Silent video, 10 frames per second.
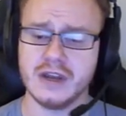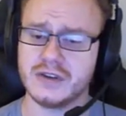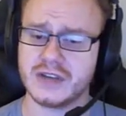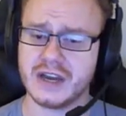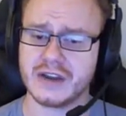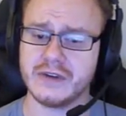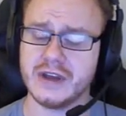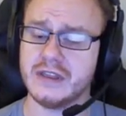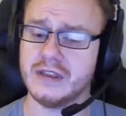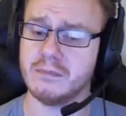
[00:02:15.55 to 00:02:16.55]
to
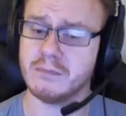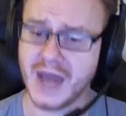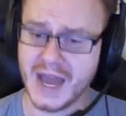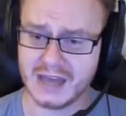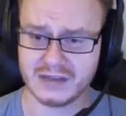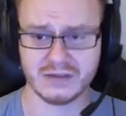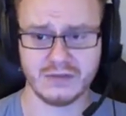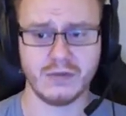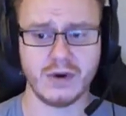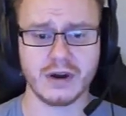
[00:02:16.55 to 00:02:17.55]
calculate the mass
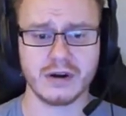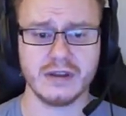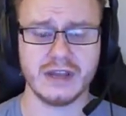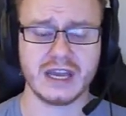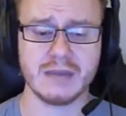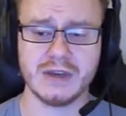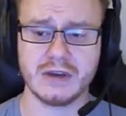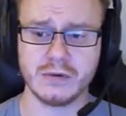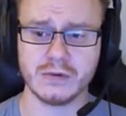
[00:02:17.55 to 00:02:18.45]
of water that can be